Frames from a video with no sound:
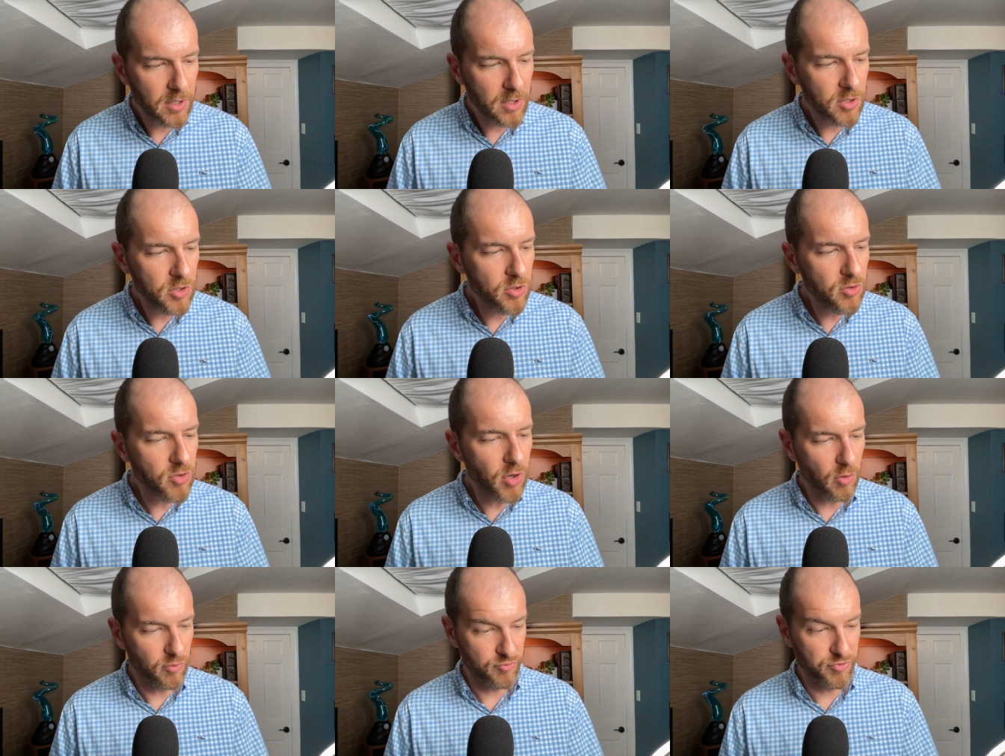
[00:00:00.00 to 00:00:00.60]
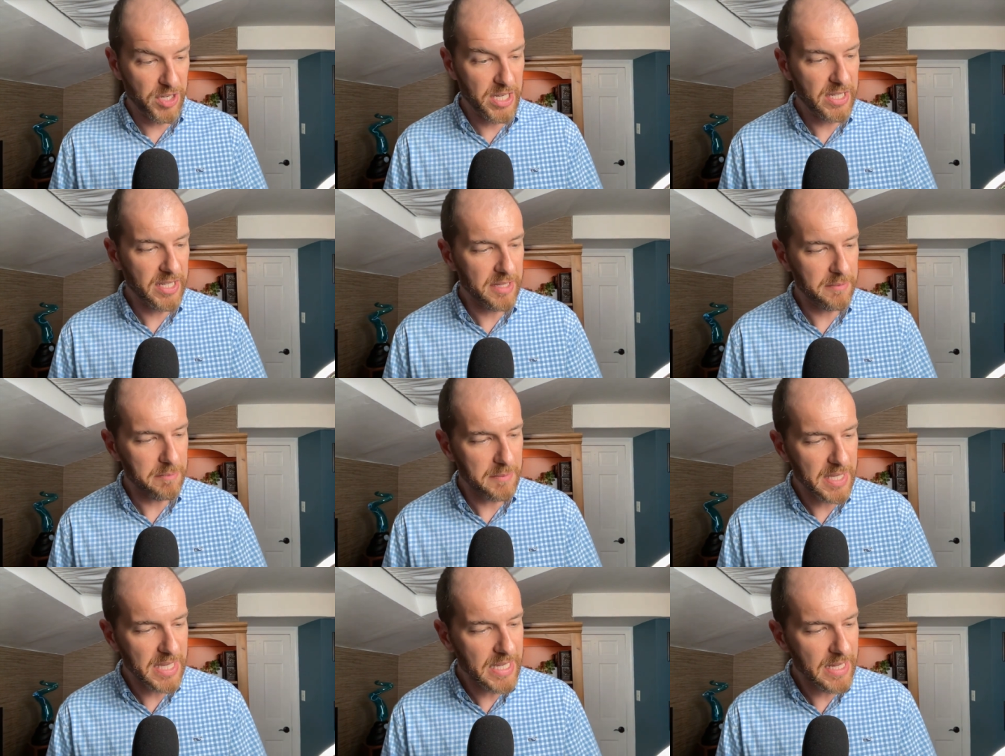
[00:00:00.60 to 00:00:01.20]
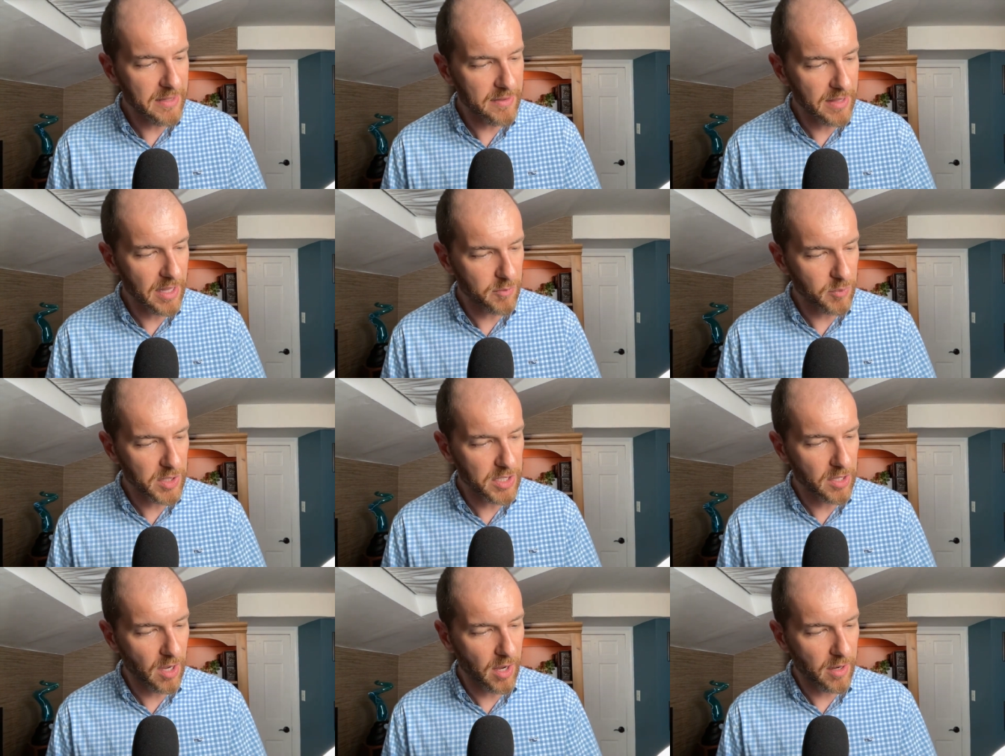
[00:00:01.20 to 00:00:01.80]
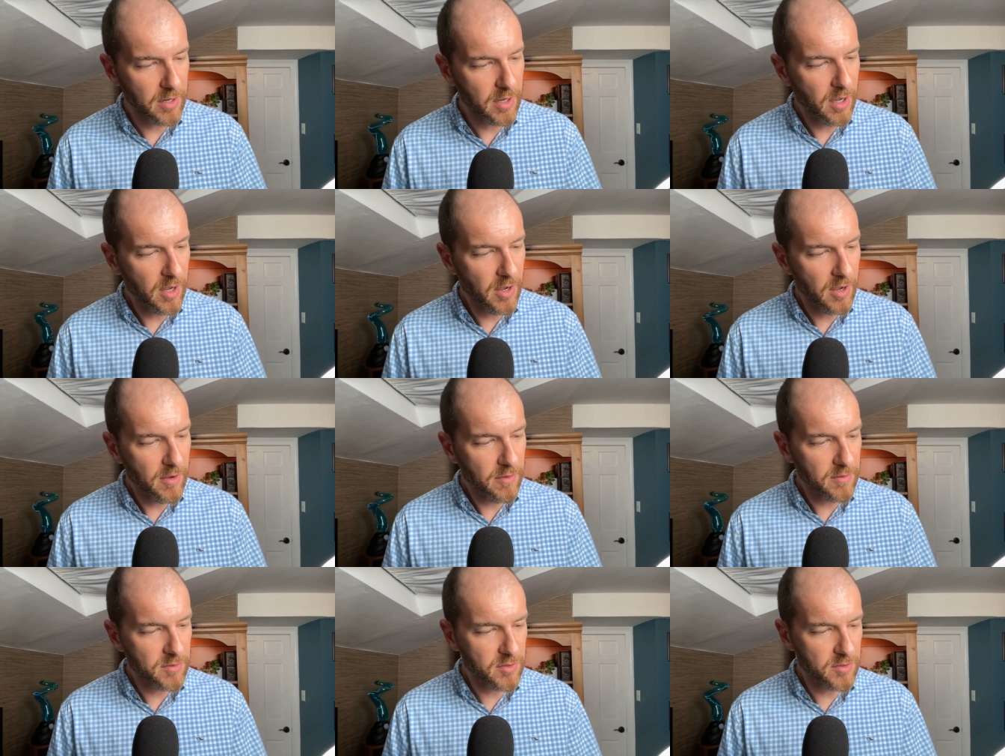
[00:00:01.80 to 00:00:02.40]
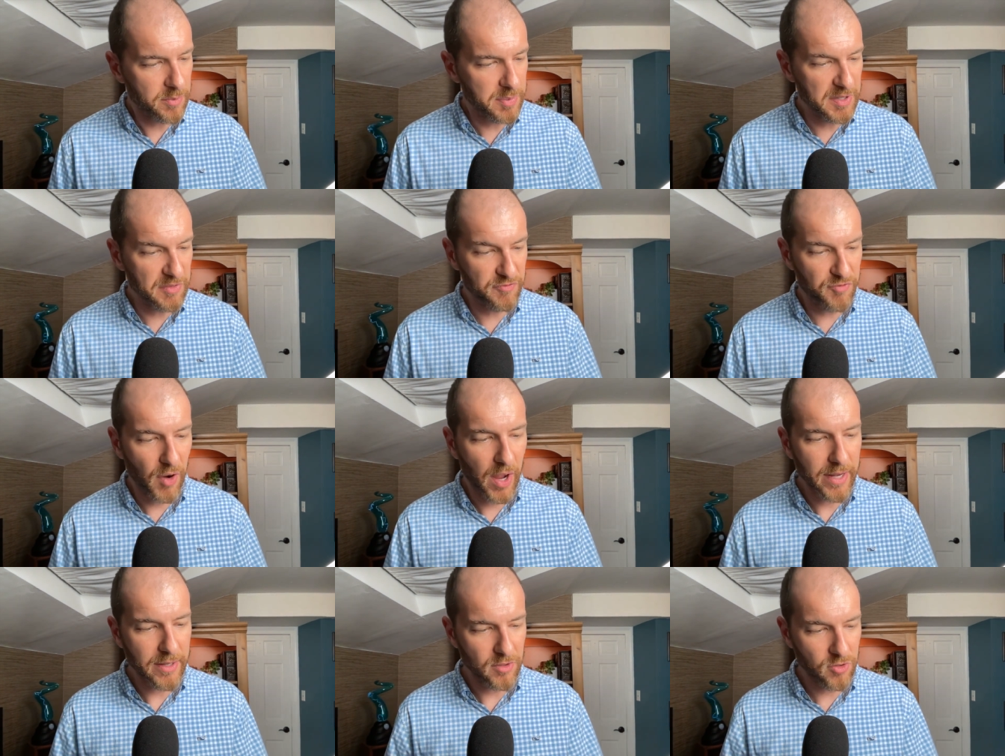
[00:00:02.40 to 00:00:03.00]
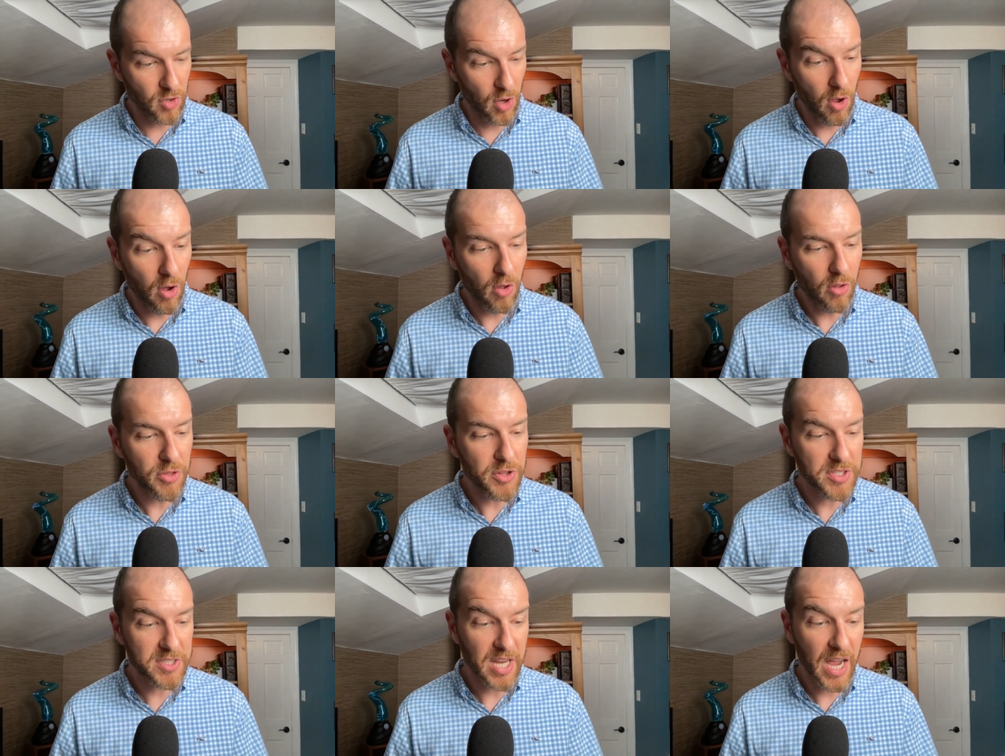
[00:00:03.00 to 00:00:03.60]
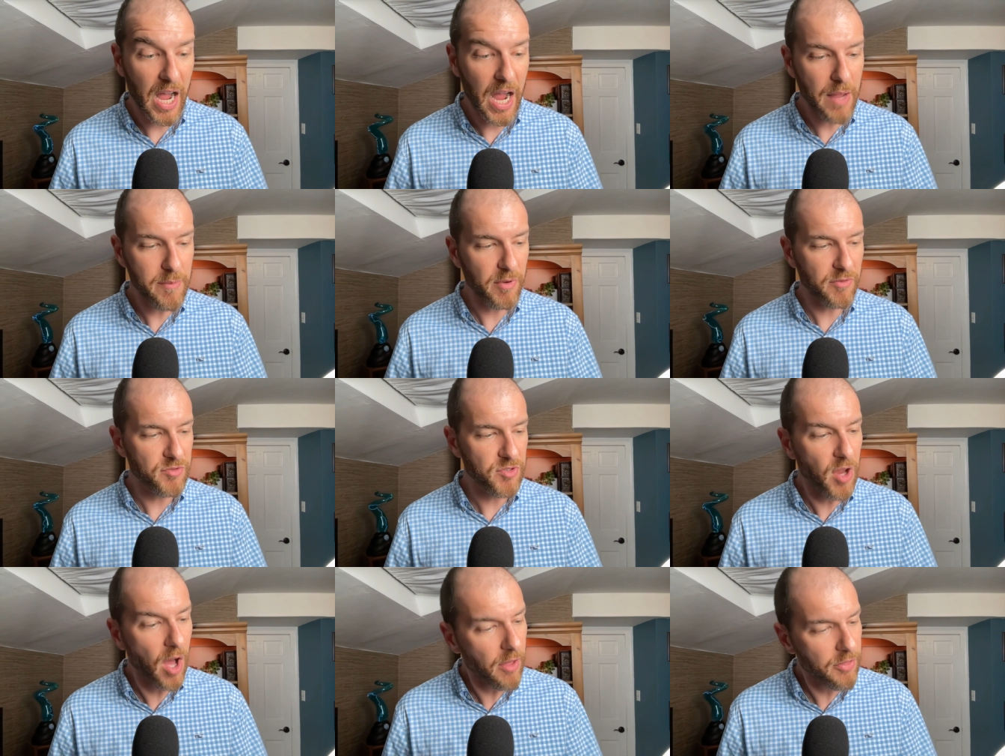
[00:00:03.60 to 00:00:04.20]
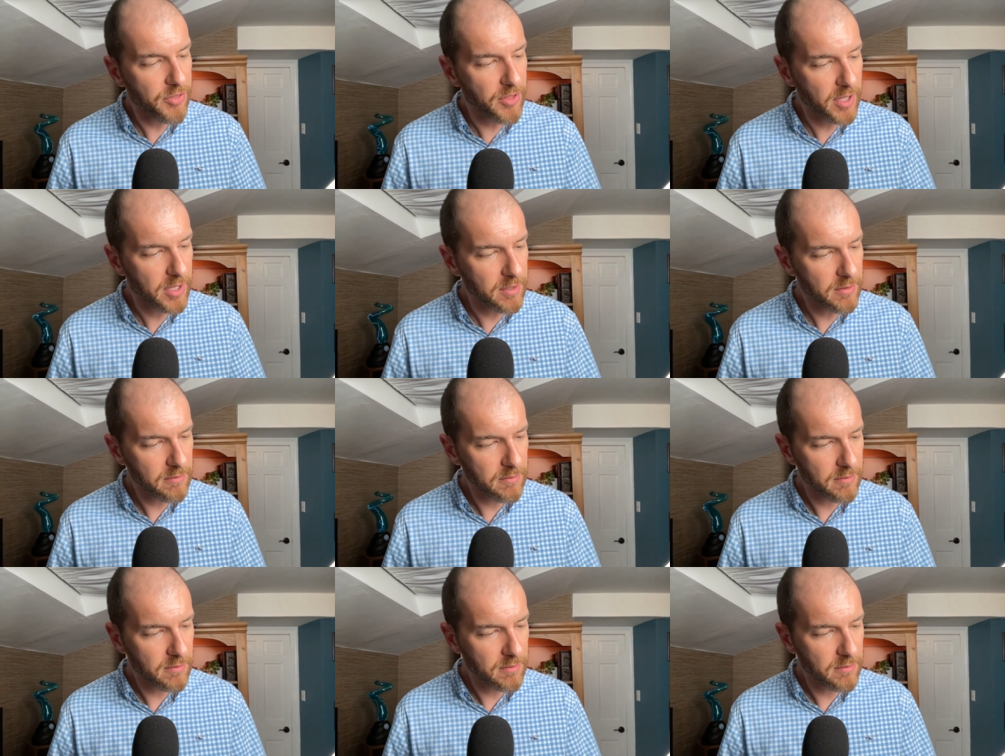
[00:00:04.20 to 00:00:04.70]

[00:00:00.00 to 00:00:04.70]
You don't really mean that we got to be frightened all the time of nothing."